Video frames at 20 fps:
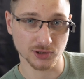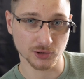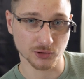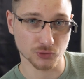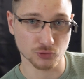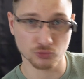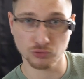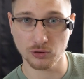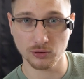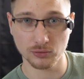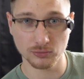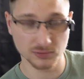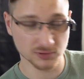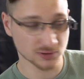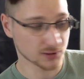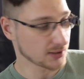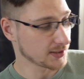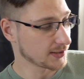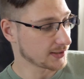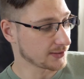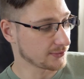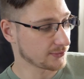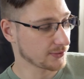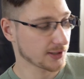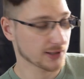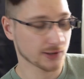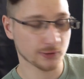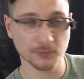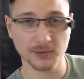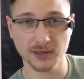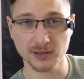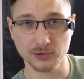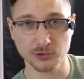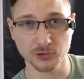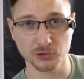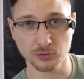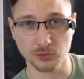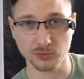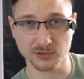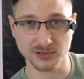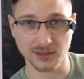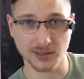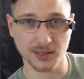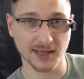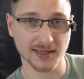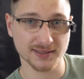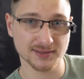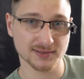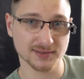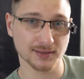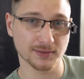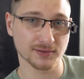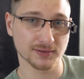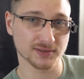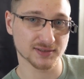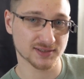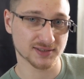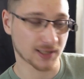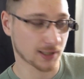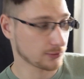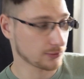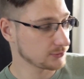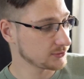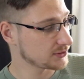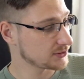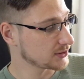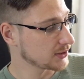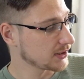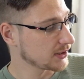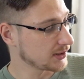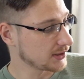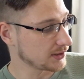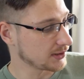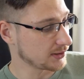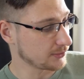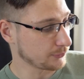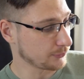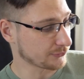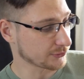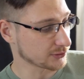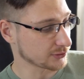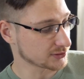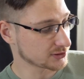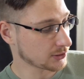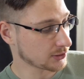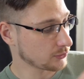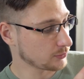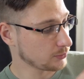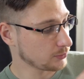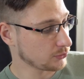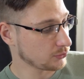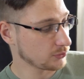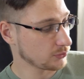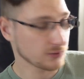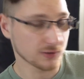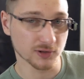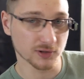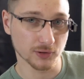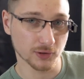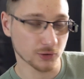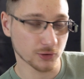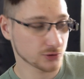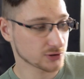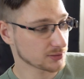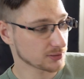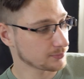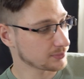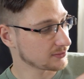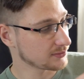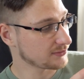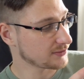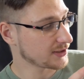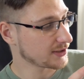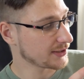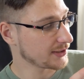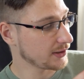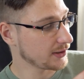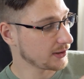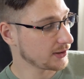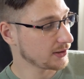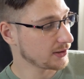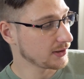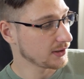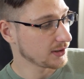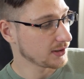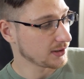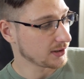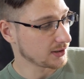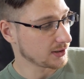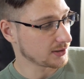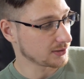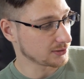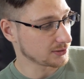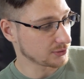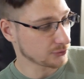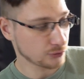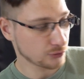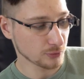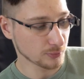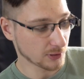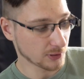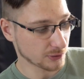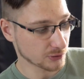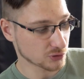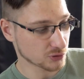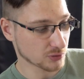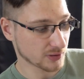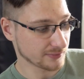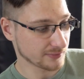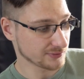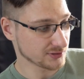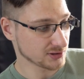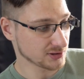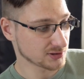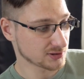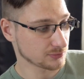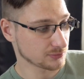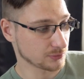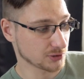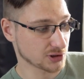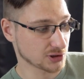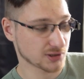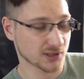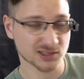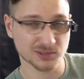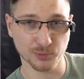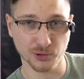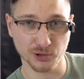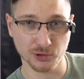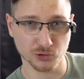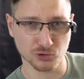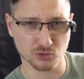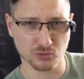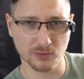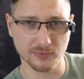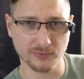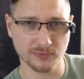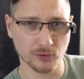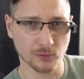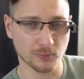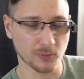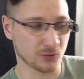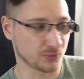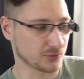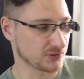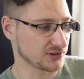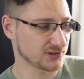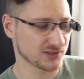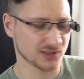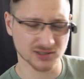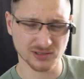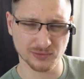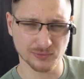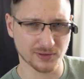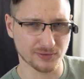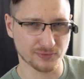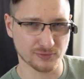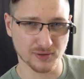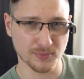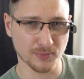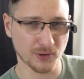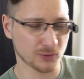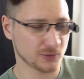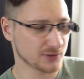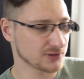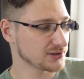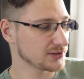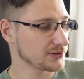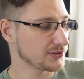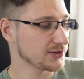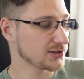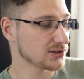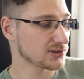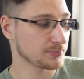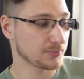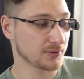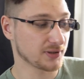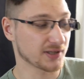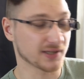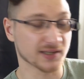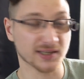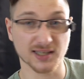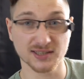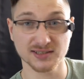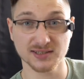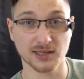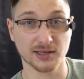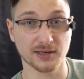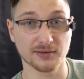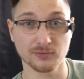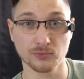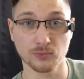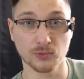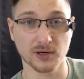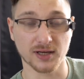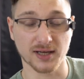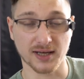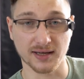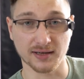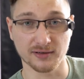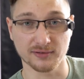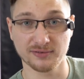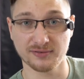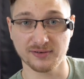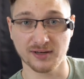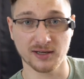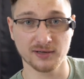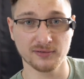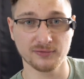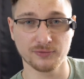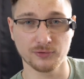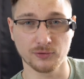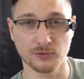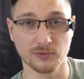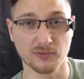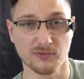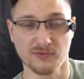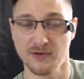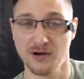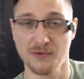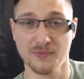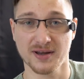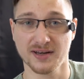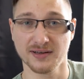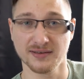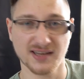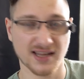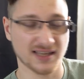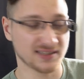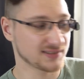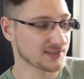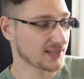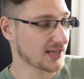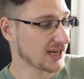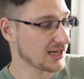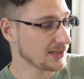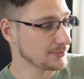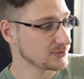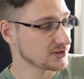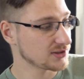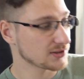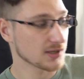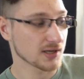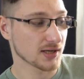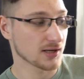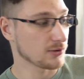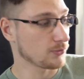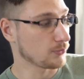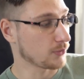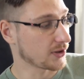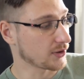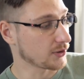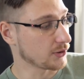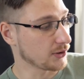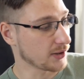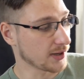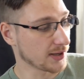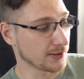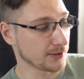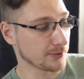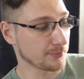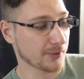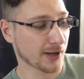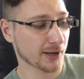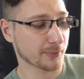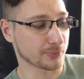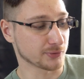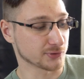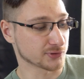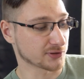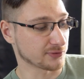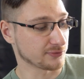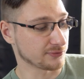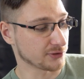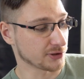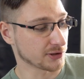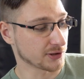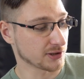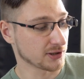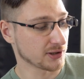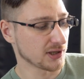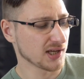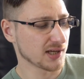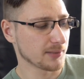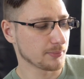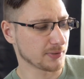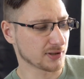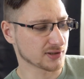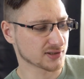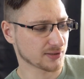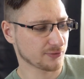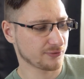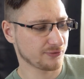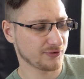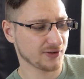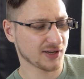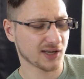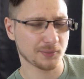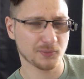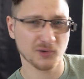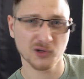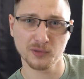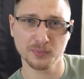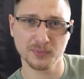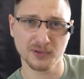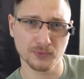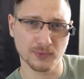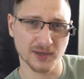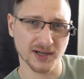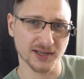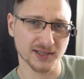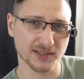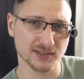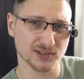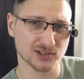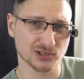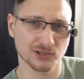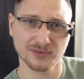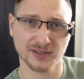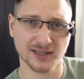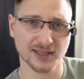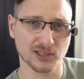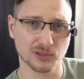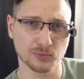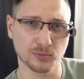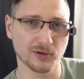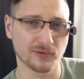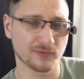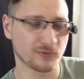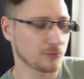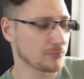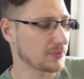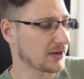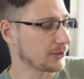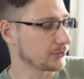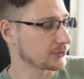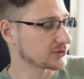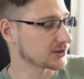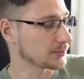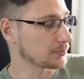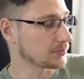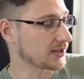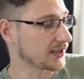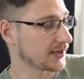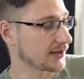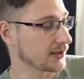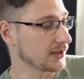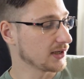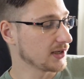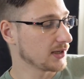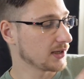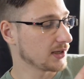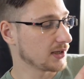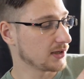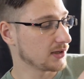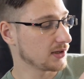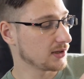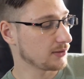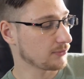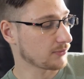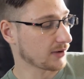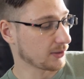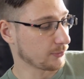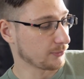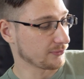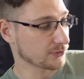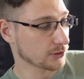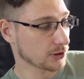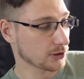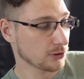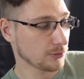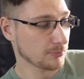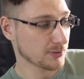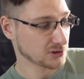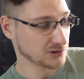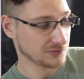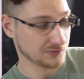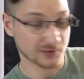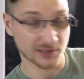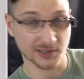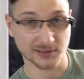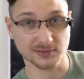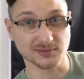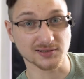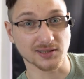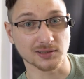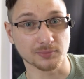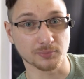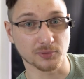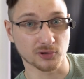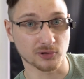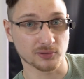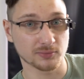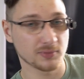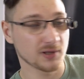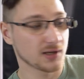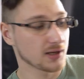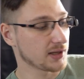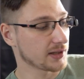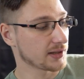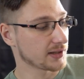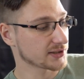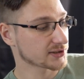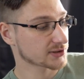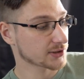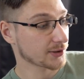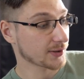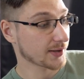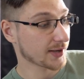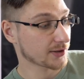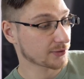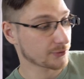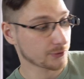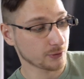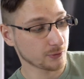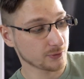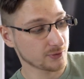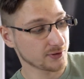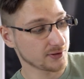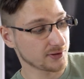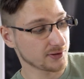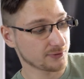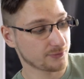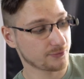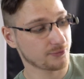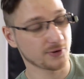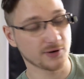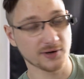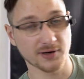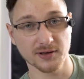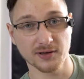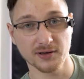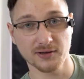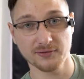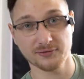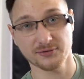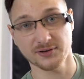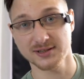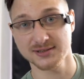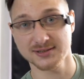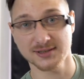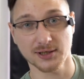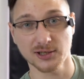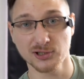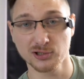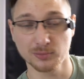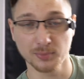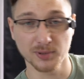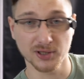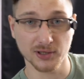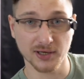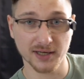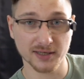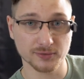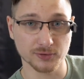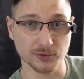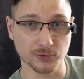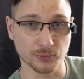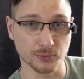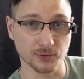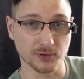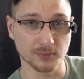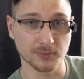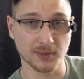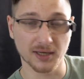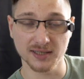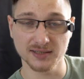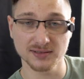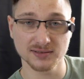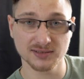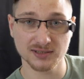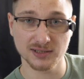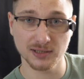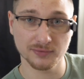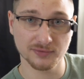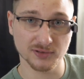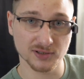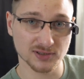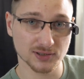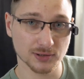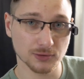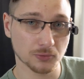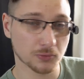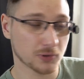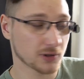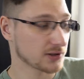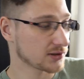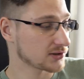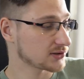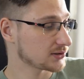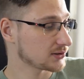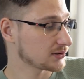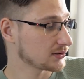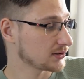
controls, and the other one controls the lights and the sound. We've got the soundboard, the noise amplifier, 2 motor drivers, which lets me control 4 motors. There's only 3 motors in this, but in case I ever want to add a fan for very intense games, why not? And a back boost converter, because I think I'm going to be running this off like a 12-volt power supply. Right, we've got a whole bunch of connectors at the bottom. Let's connect all the different things that need to be connected to them and see if it still works.